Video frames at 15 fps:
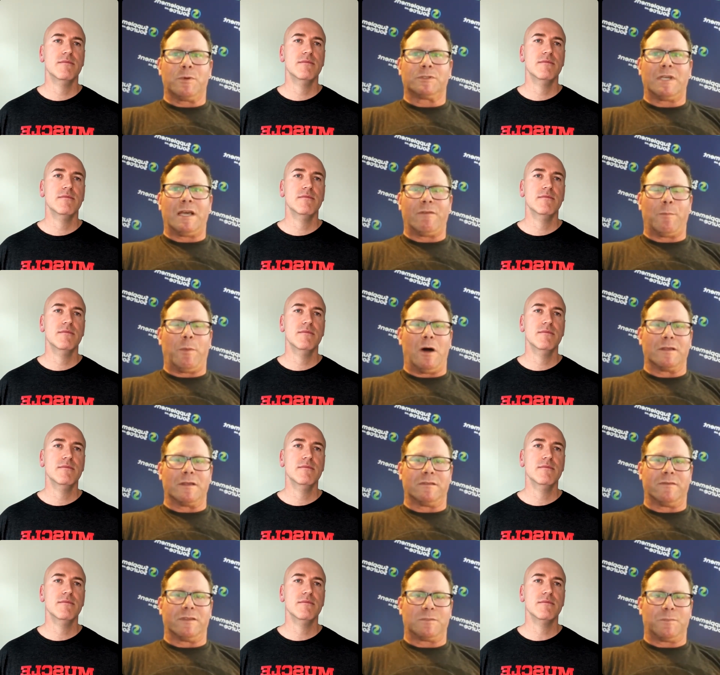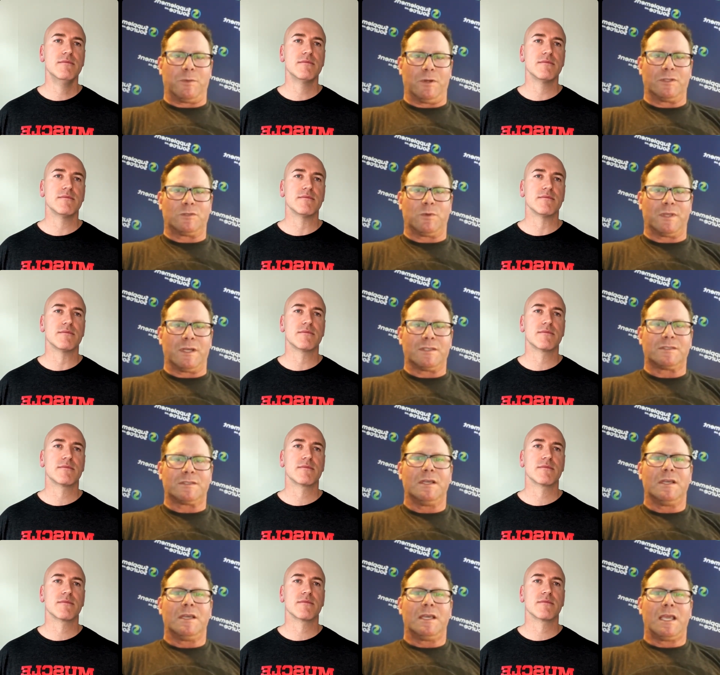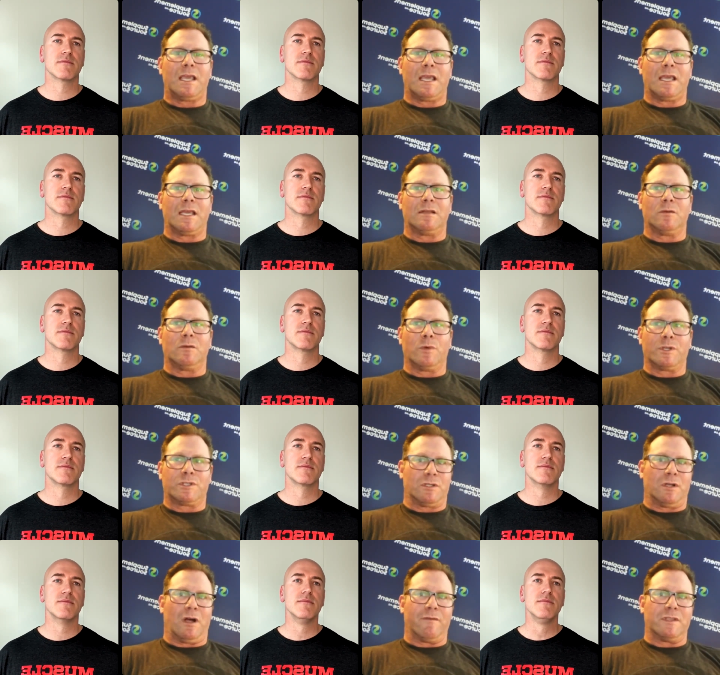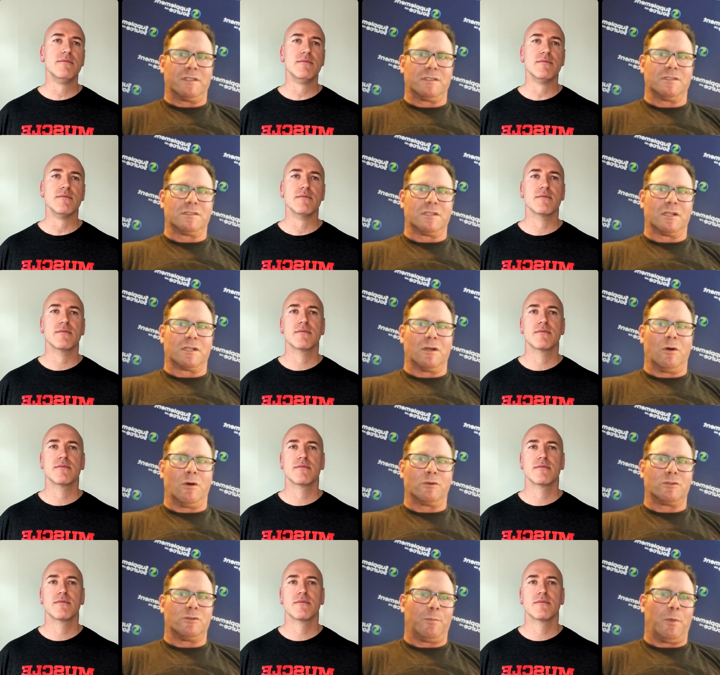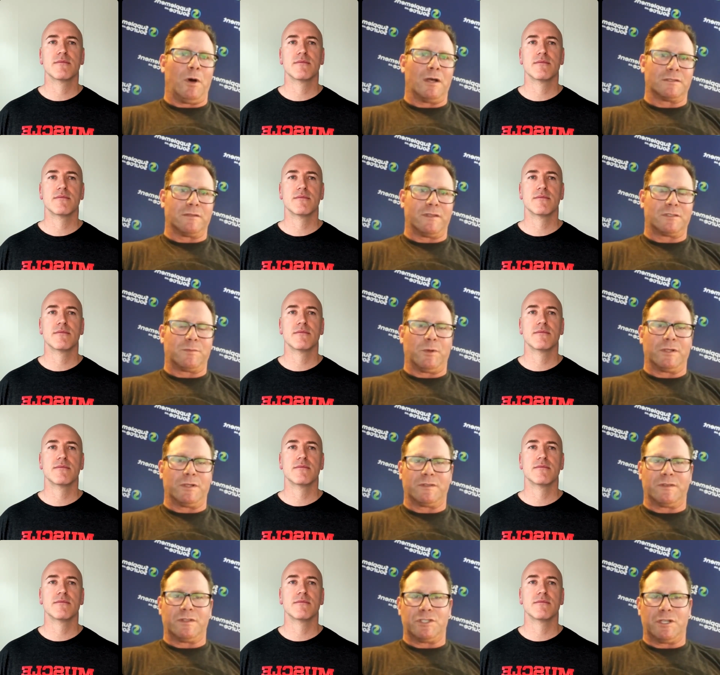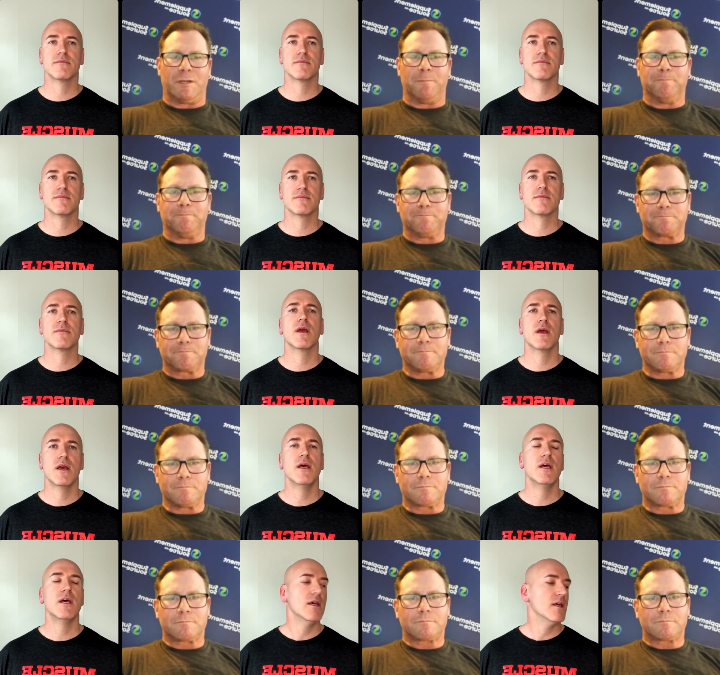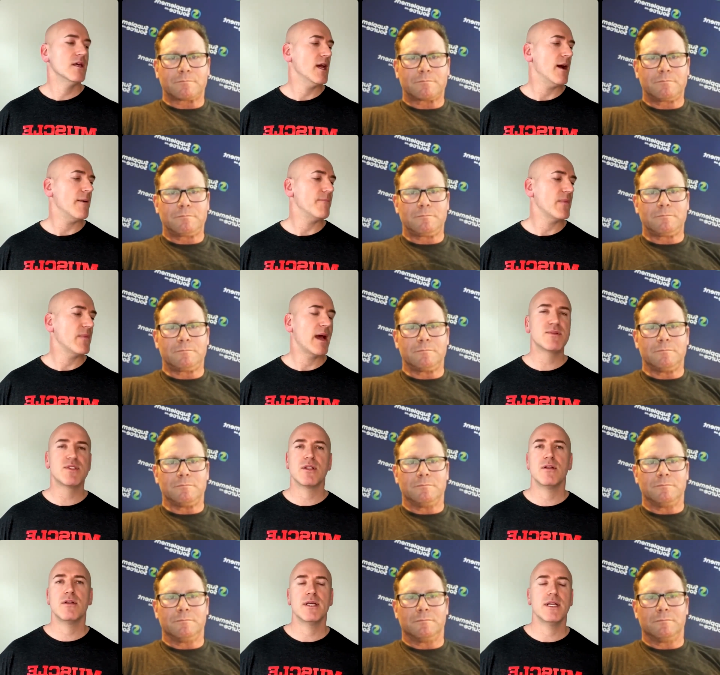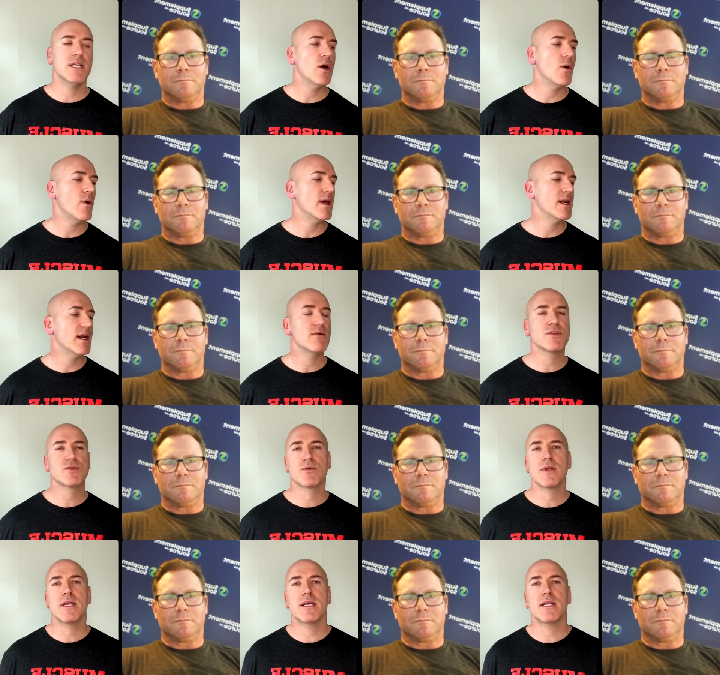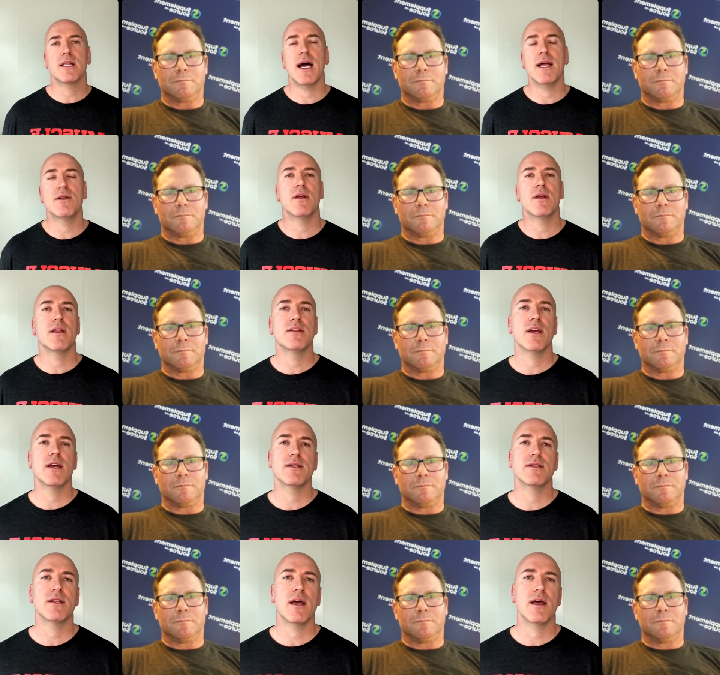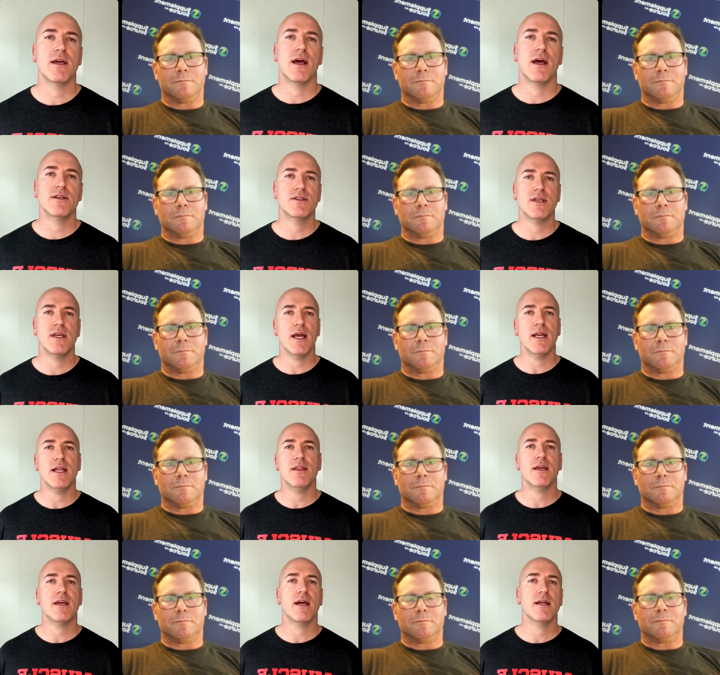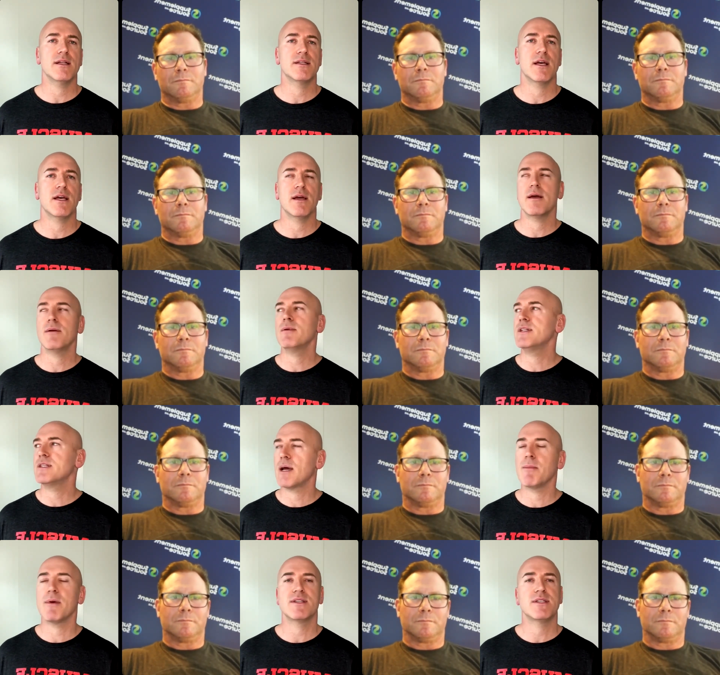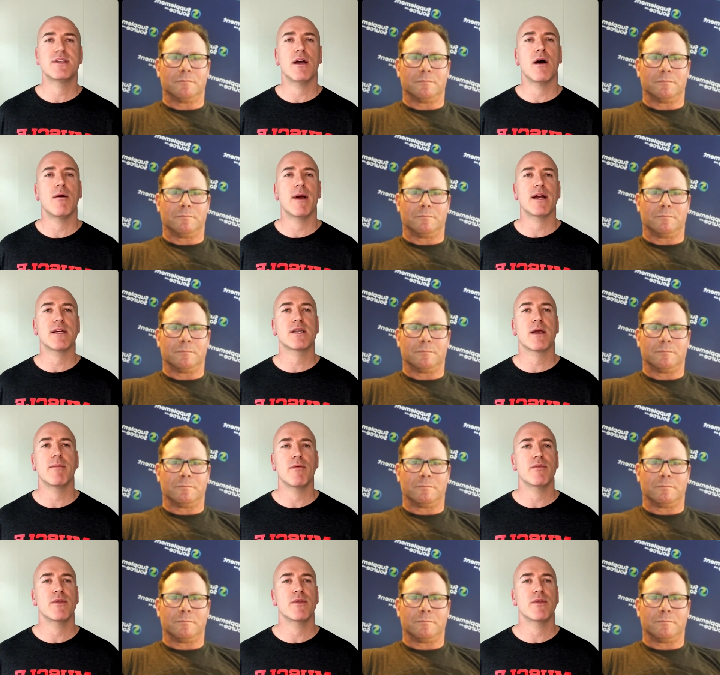Speaker 1: to have a positive experience with us, and which is obviously is going to go to a positive experience in the gym.
Speaker 2: Yeah, absolutely. You know what? And I was really glad that uh, I see anything I t anytime I see ALLMAX come up with a